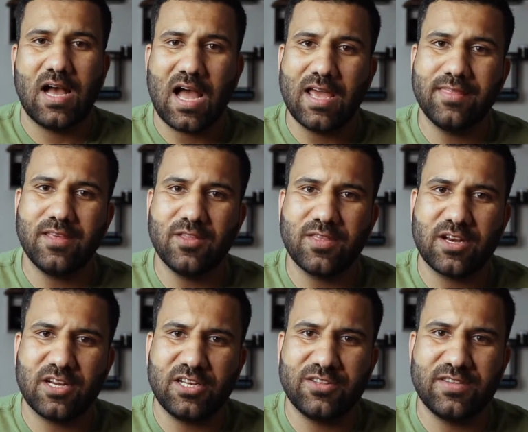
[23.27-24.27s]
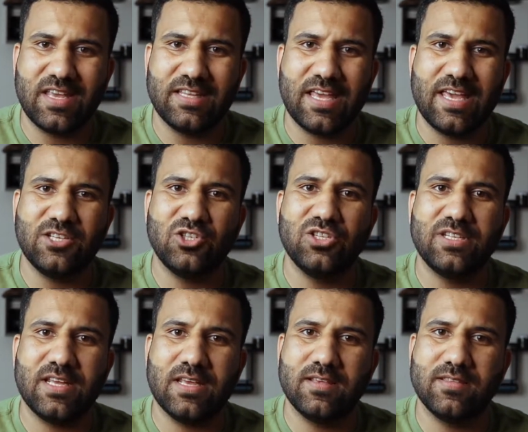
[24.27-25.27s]
I think the real estate agent
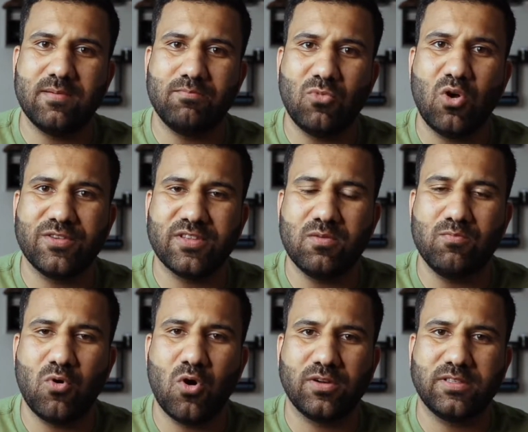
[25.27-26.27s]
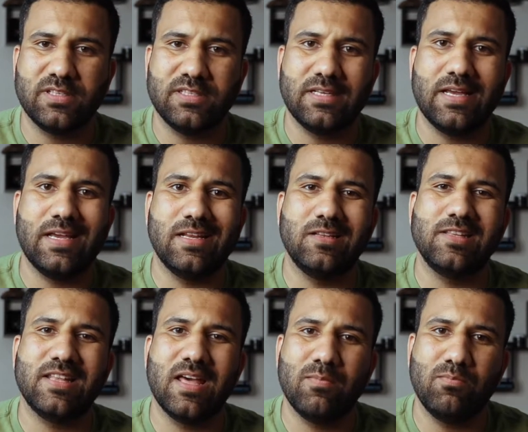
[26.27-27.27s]
is the most important
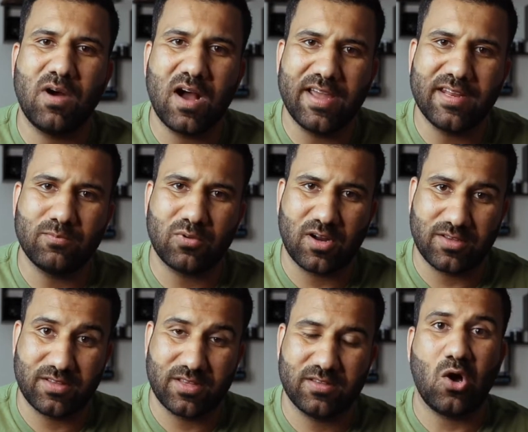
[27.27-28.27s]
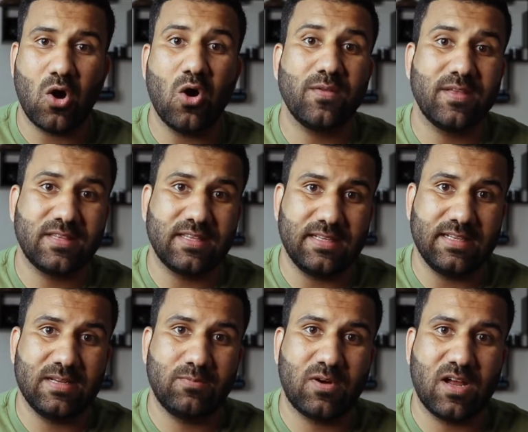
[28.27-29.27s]
in the buying process or the
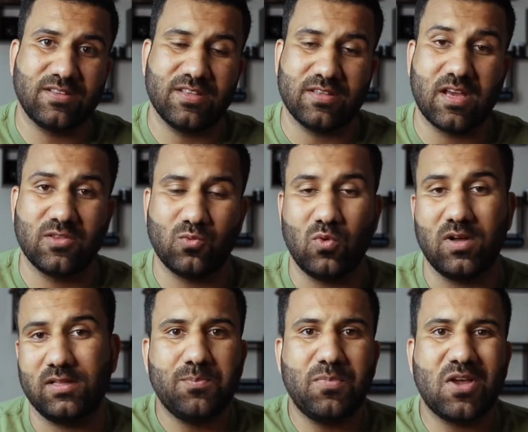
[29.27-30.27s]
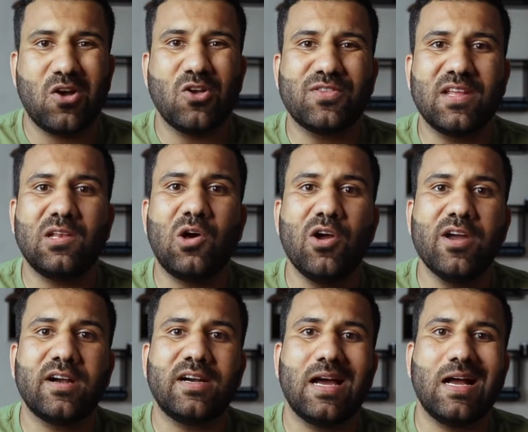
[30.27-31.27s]
selling process as well because the
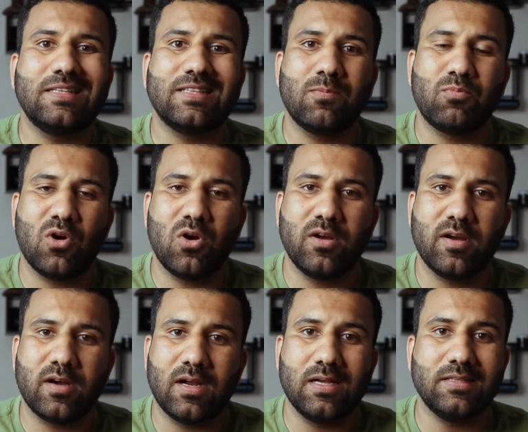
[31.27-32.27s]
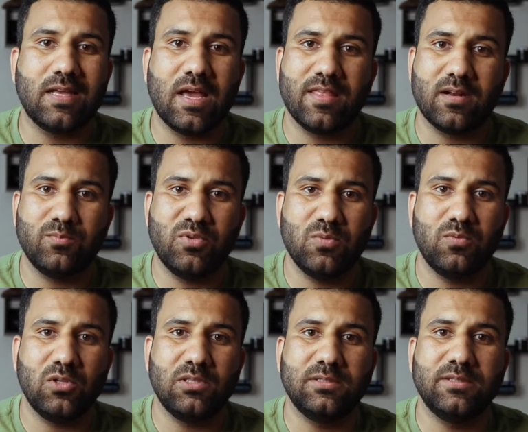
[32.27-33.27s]
lawyer and the broker and other
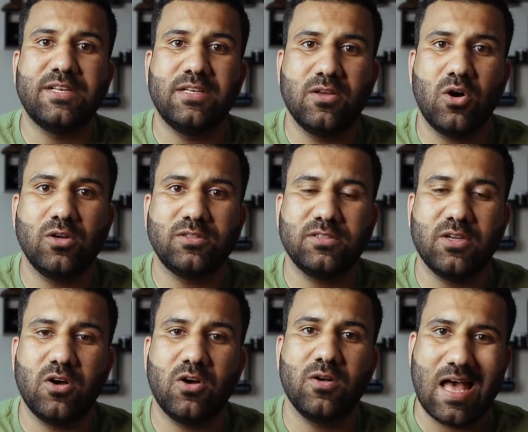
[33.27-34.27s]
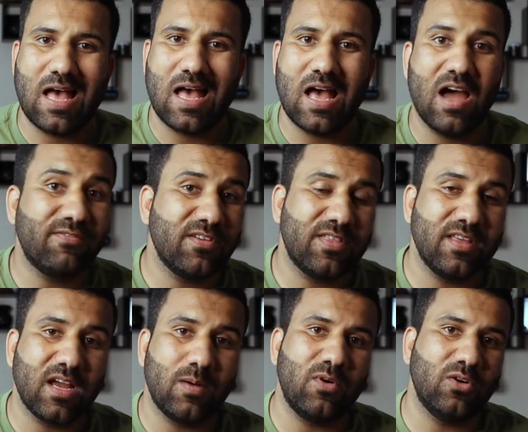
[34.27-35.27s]
people don't know uh,
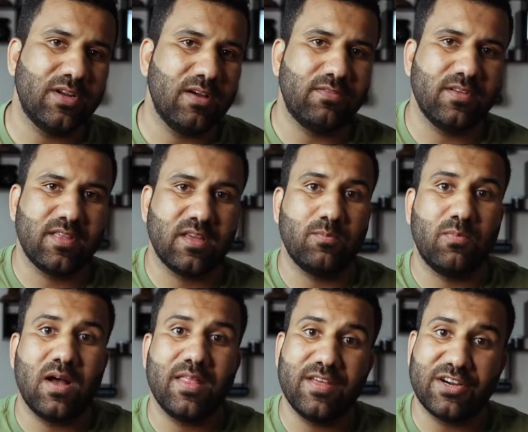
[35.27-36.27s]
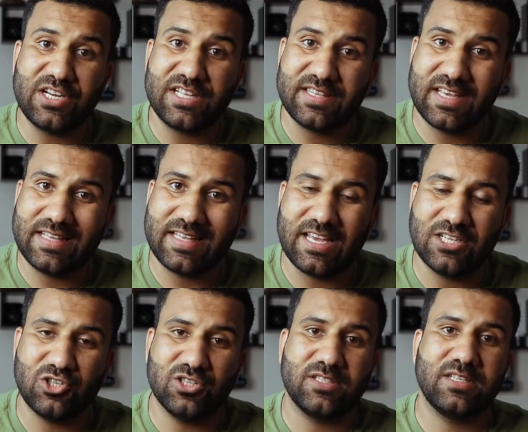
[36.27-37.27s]
everything about everything but the real estate
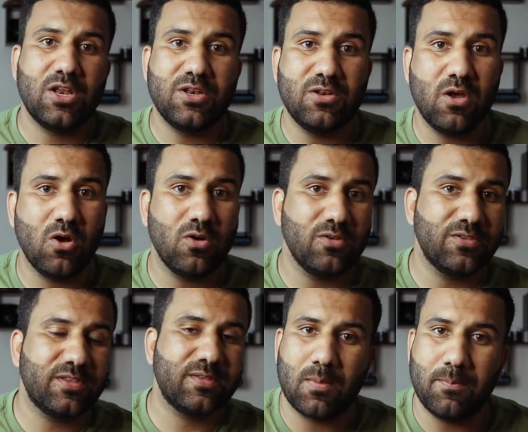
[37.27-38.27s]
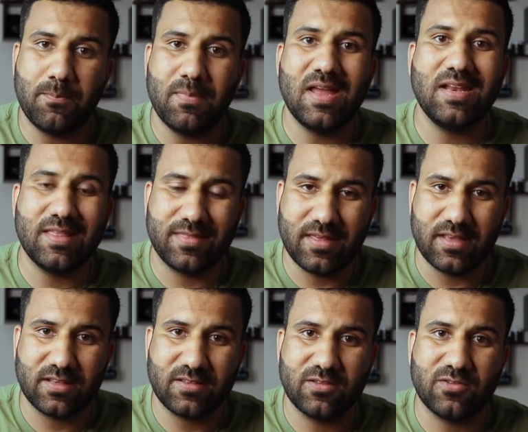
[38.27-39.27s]
agent knows many
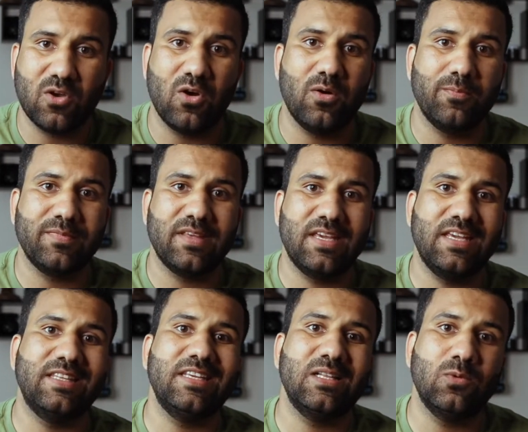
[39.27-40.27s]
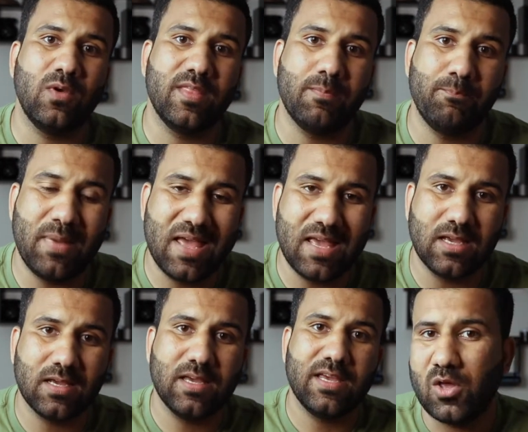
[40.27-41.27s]
things so he deals with the
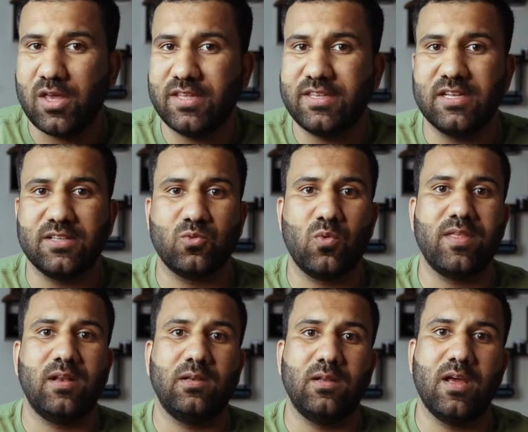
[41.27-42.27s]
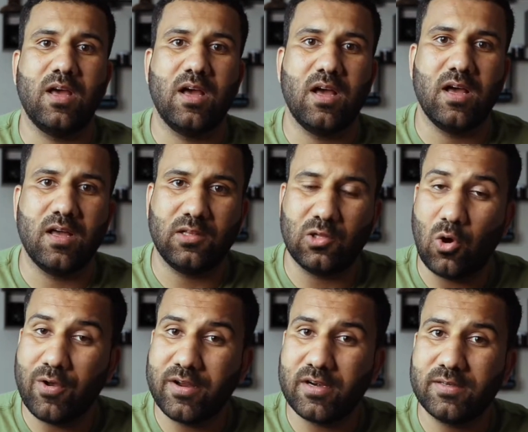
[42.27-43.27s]
bank he deals with a uh,
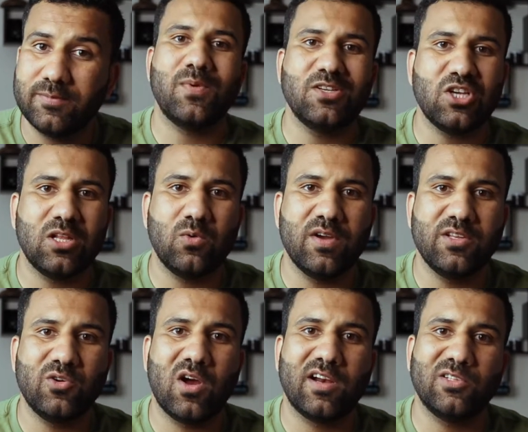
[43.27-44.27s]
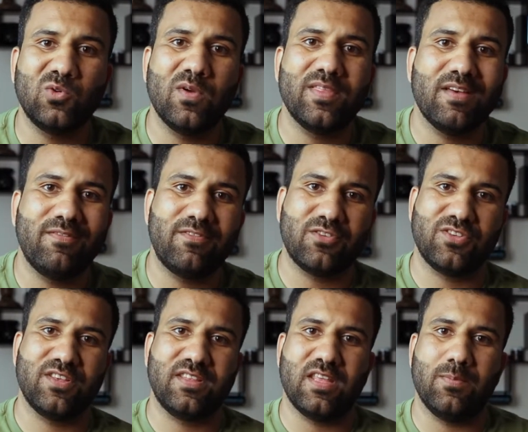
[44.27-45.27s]
lawyer especially when you are doing the first
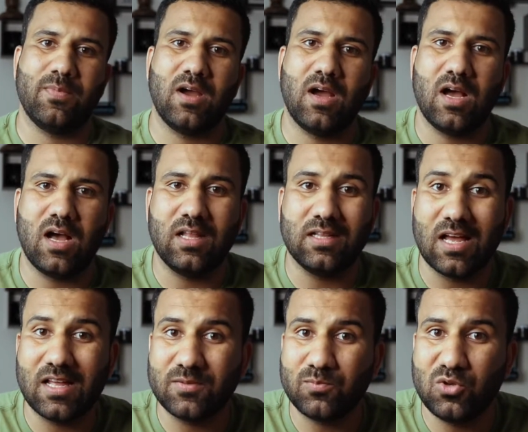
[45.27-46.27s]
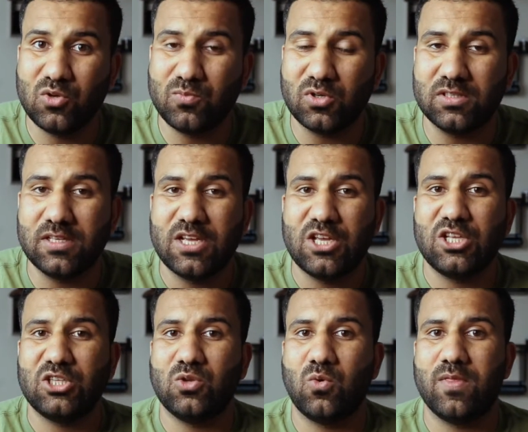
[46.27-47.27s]
step a lot of people
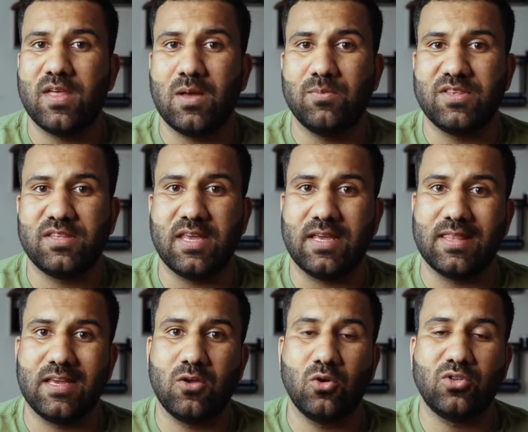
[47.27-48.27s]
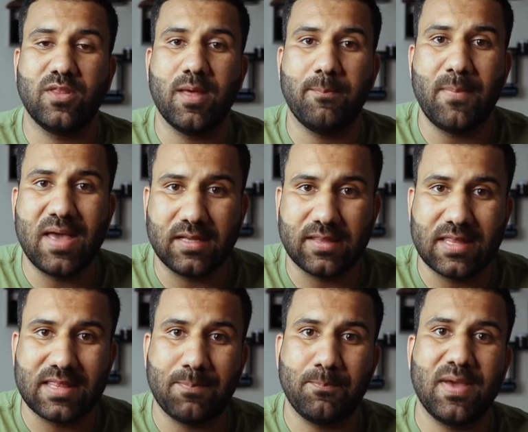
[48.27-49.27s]
doing that mistake they go to the bank
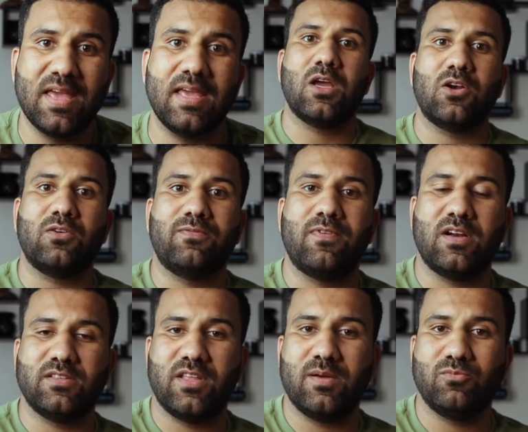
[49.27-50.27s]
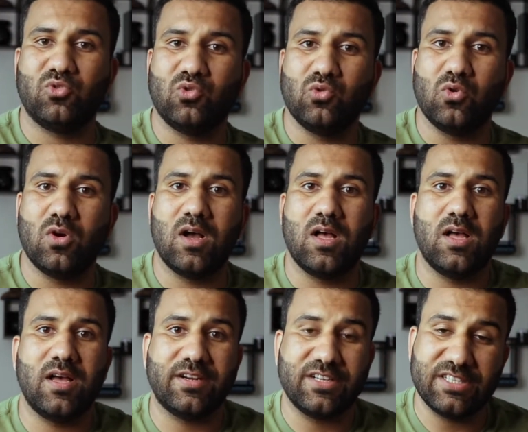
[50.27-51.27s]
then the bank referred them to
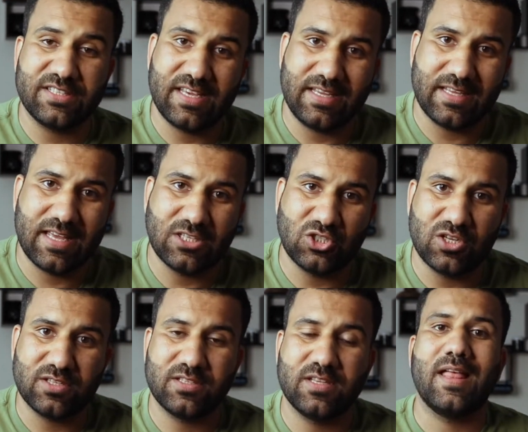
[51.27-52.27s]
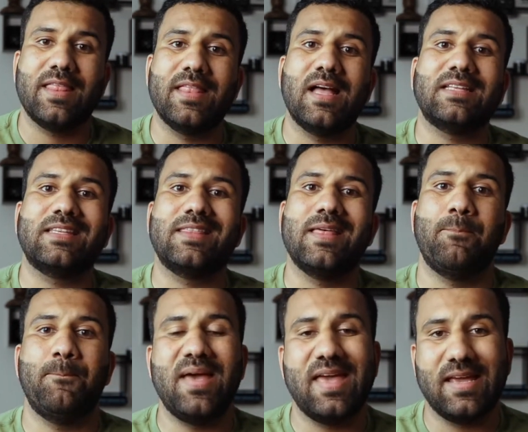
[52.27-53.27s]
a real estate agent that the
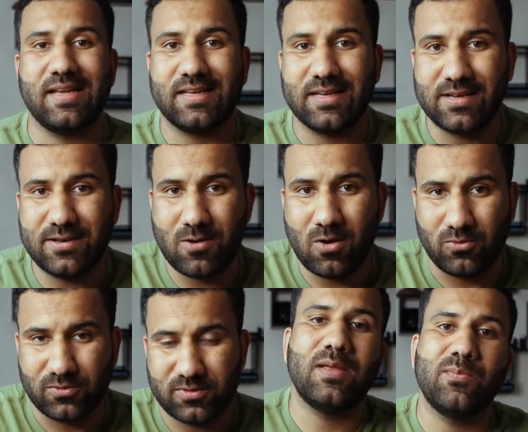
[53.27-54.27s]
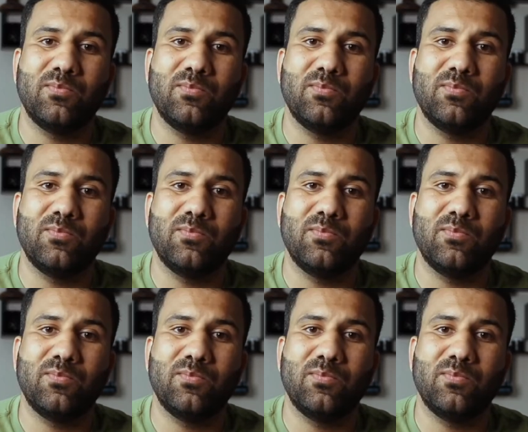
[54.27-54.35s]
bank knows.